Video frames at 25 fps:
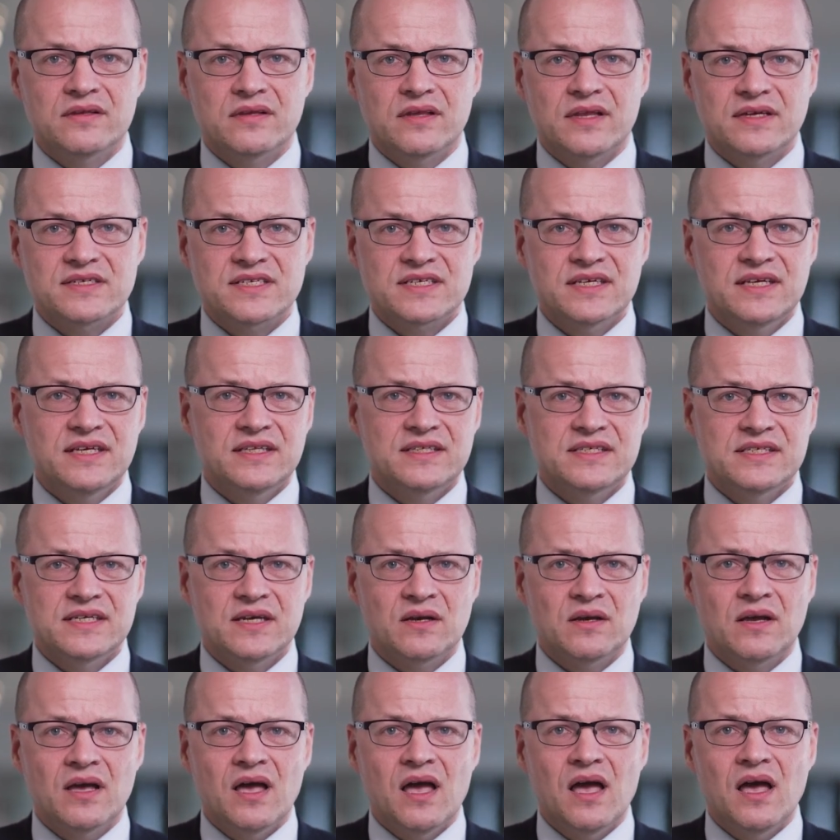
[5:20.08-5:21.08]
The
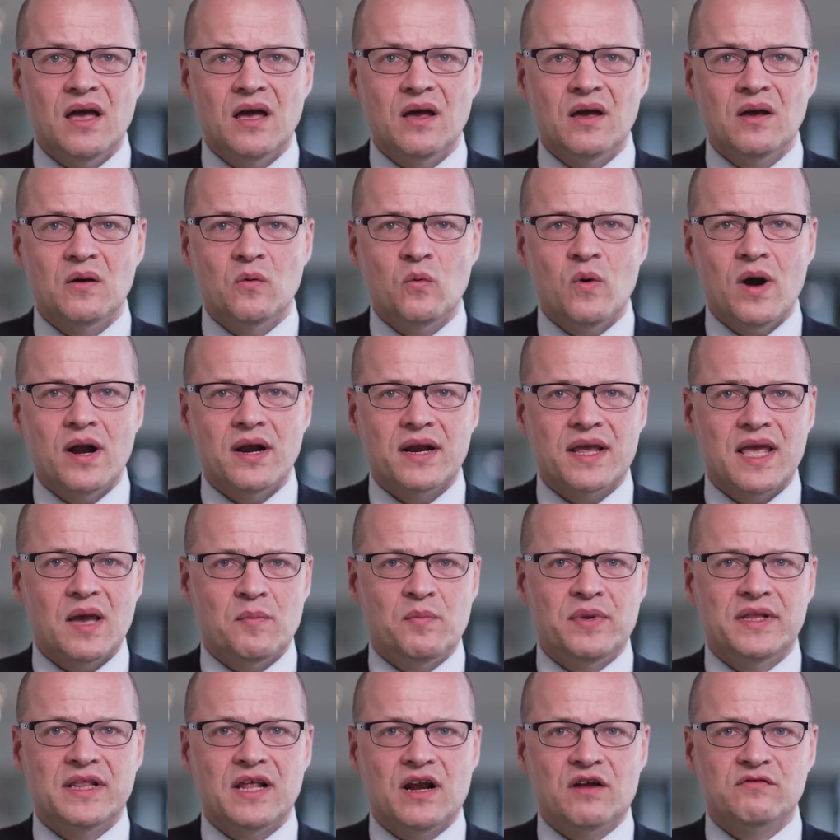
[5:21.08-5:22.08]
CET1
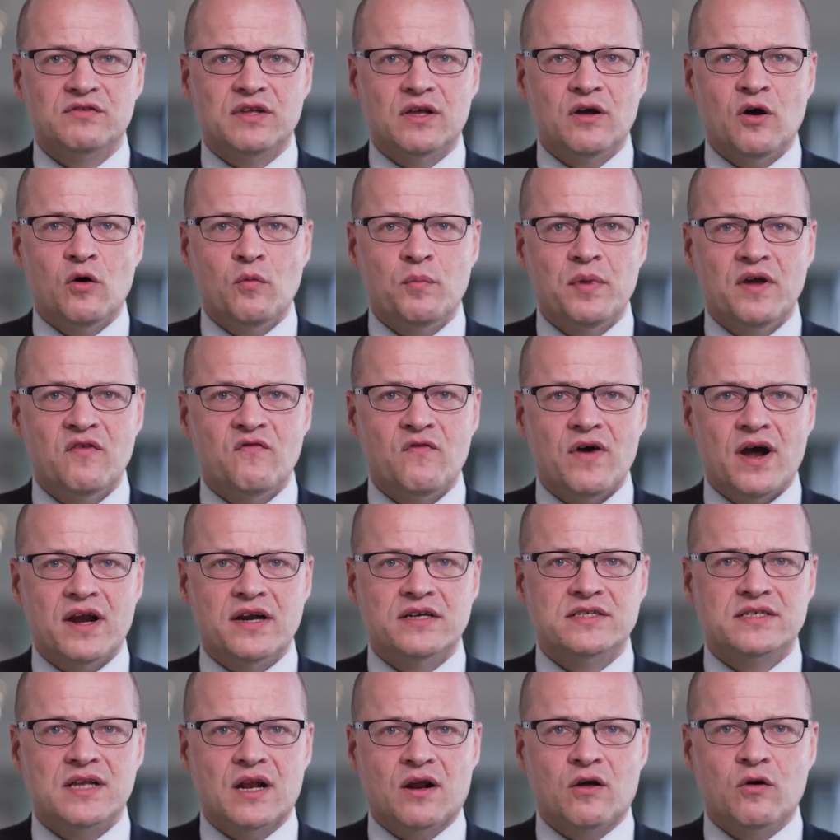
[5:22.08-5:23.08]
capital of the OP
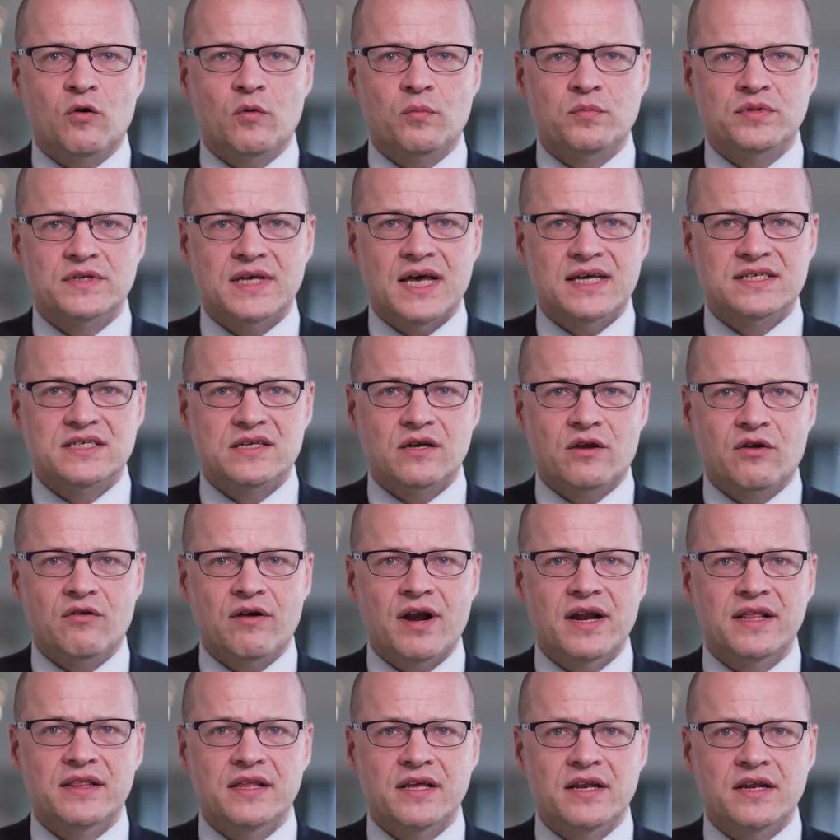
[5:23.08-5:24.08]
Financial Group as a
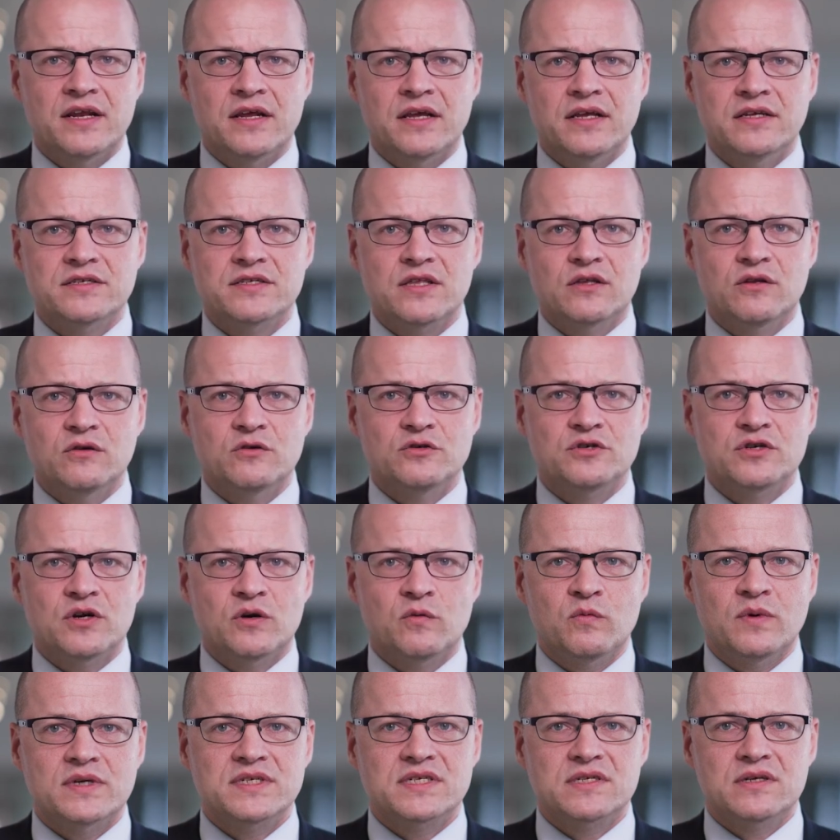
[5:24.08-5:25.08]
credit
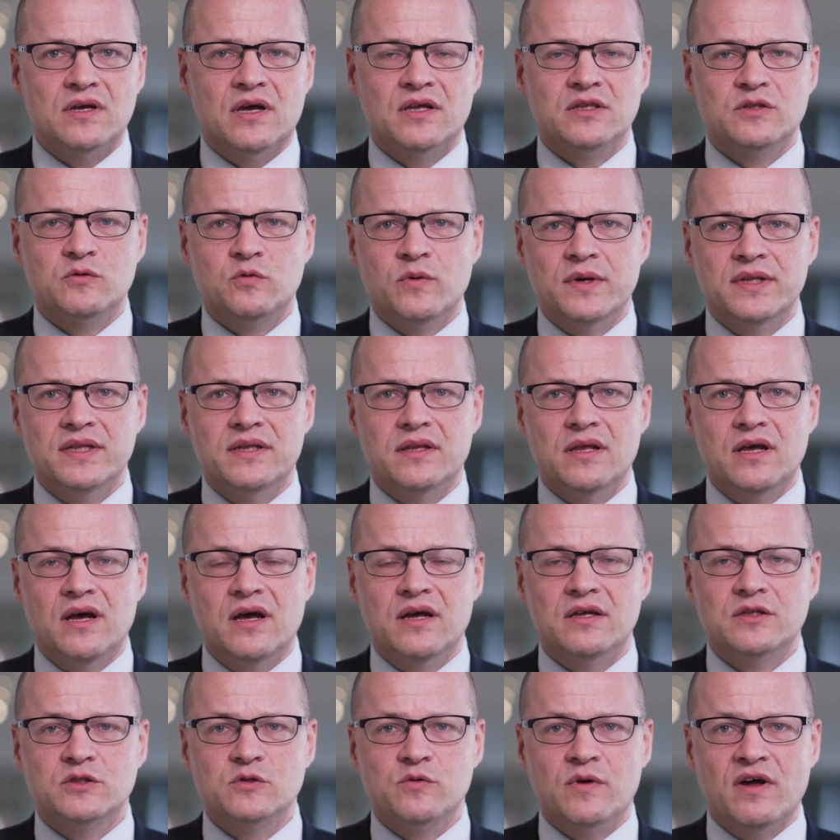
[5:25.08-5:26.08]
institution was
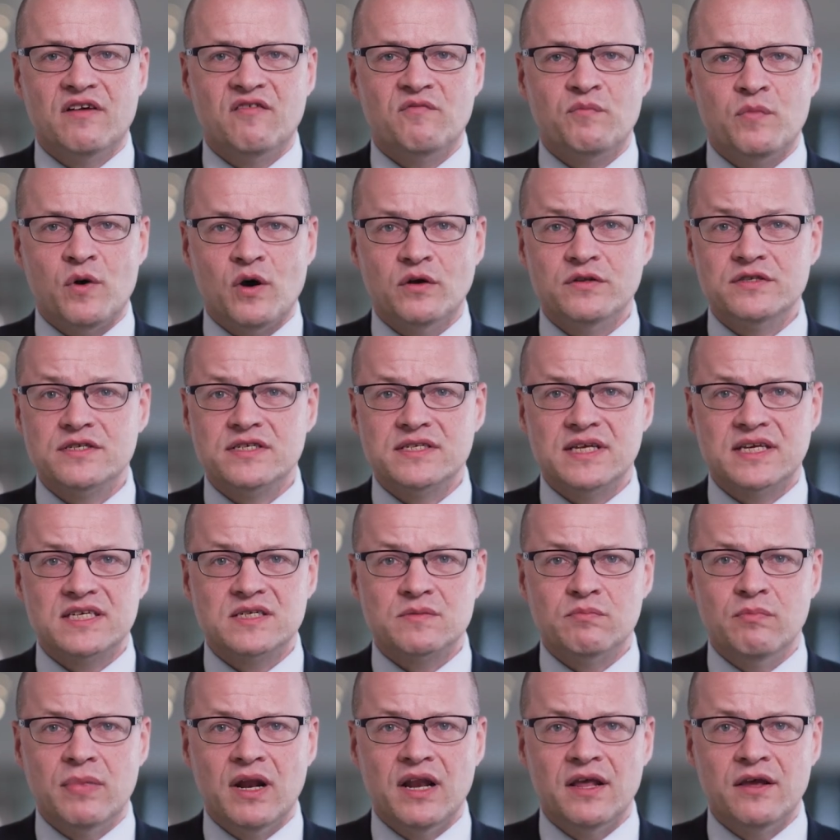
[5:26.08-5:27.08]

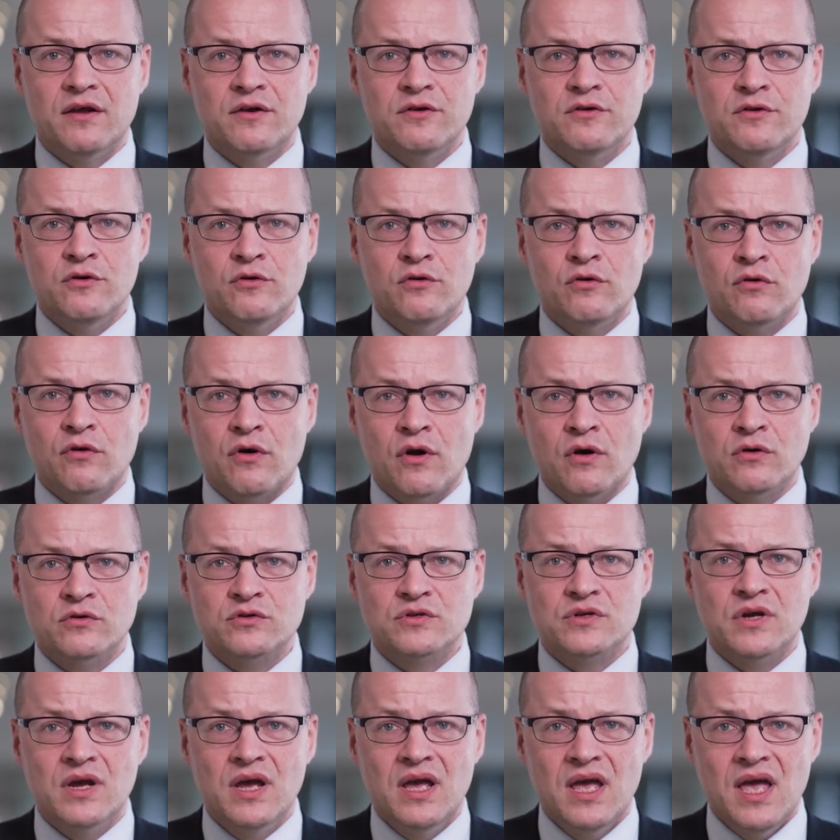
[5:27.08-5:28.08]
12.6 billion
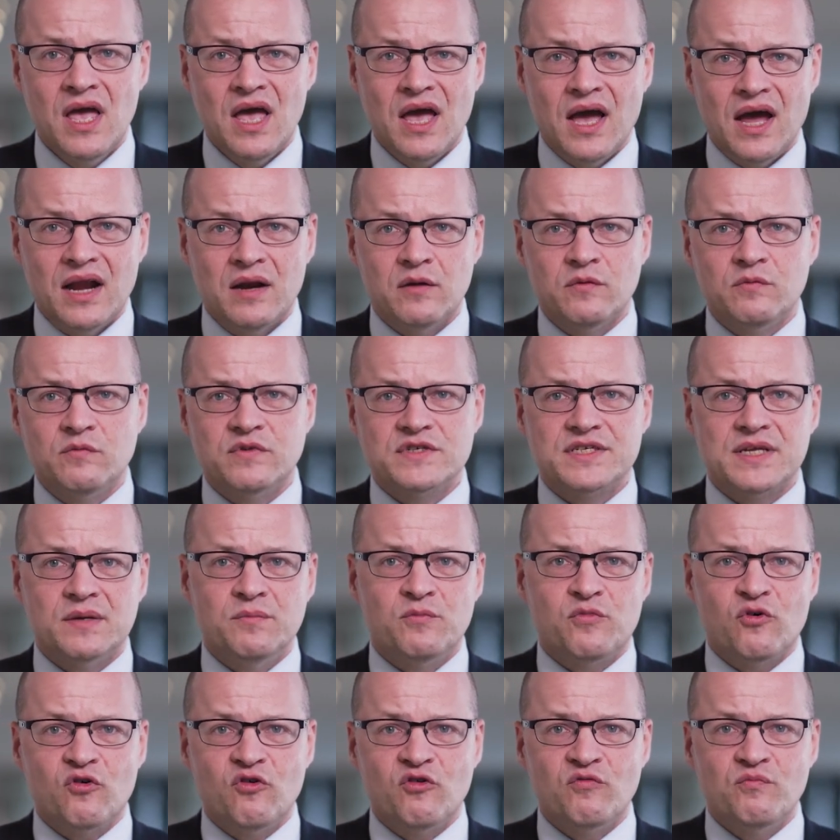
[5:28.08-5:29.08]
euros, and it was
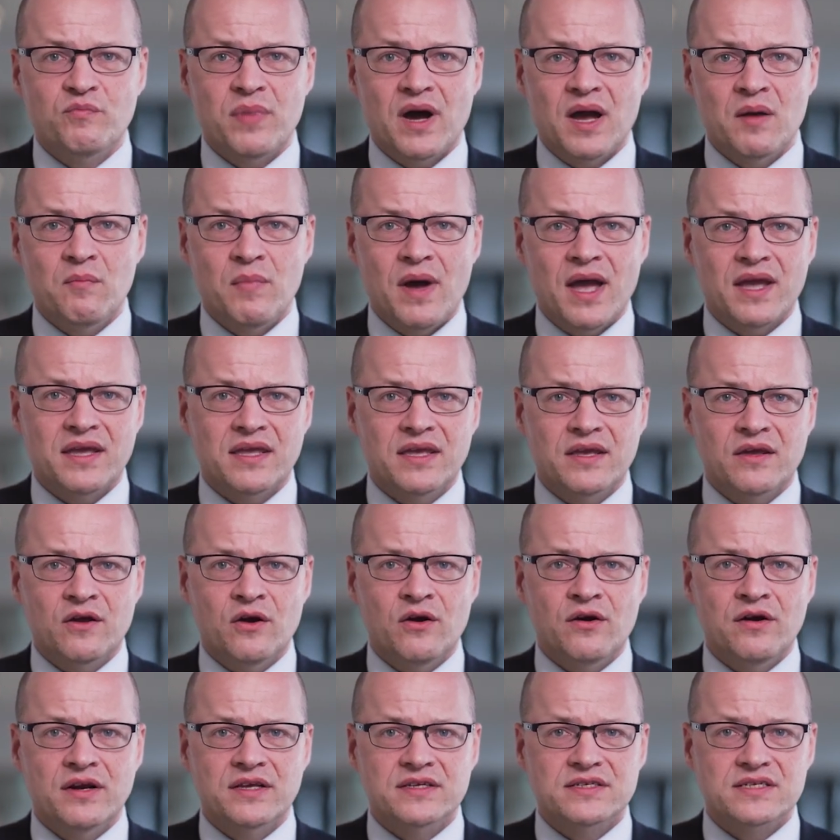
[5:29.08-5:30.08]
improved by banking
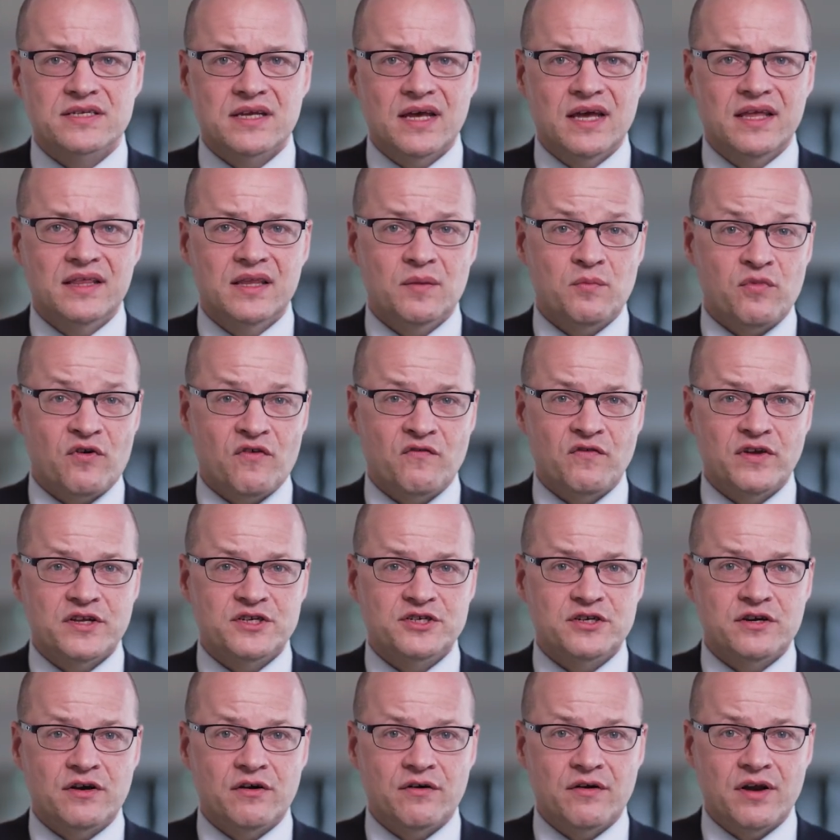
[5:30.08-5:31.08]
earnings and the
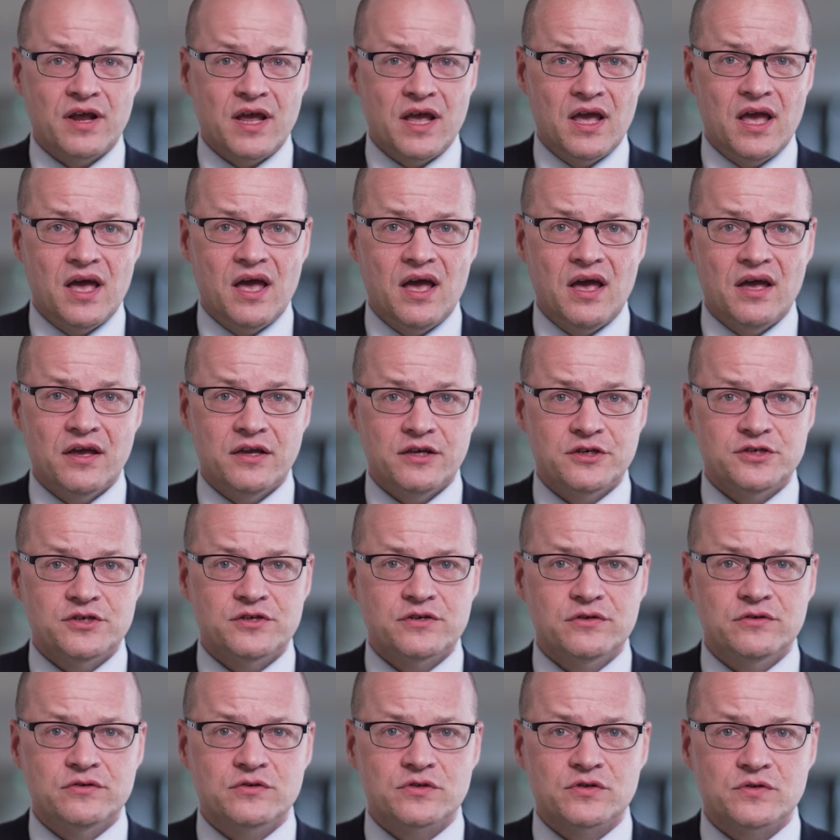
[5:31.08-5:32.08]
profit share
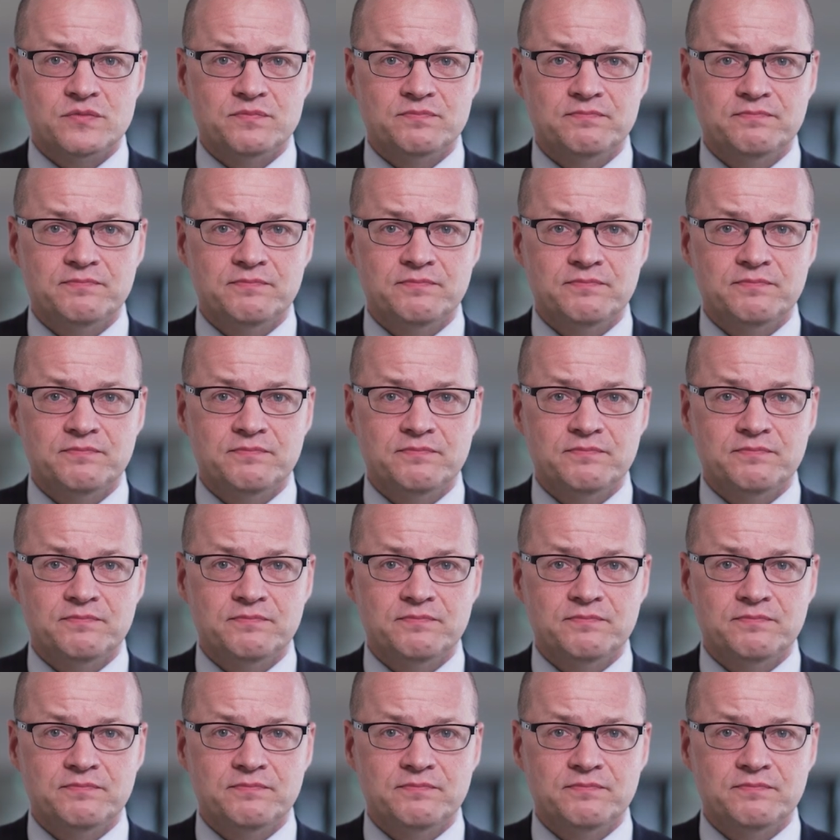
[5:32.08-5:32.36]
issues.